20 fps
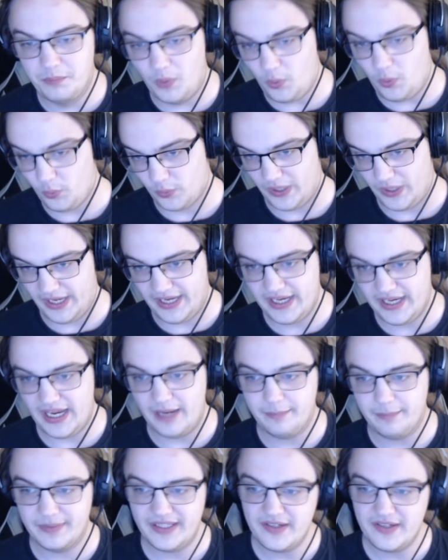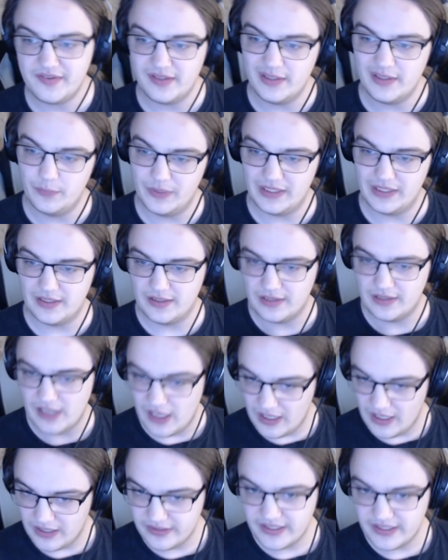boring and potentially really
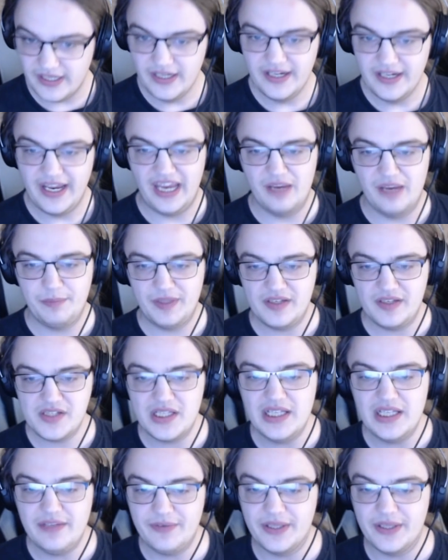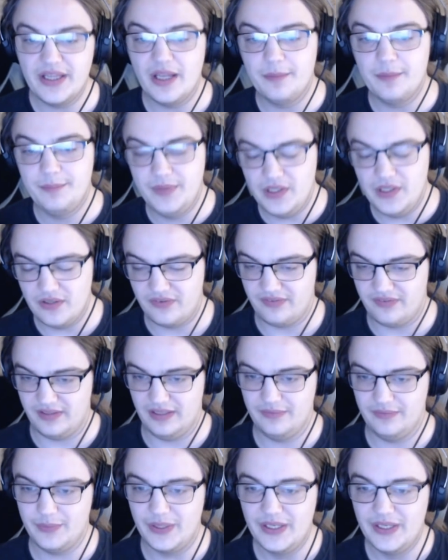long, and potentially even
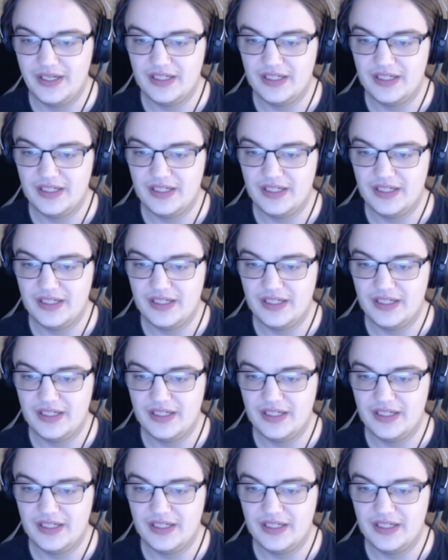abusive,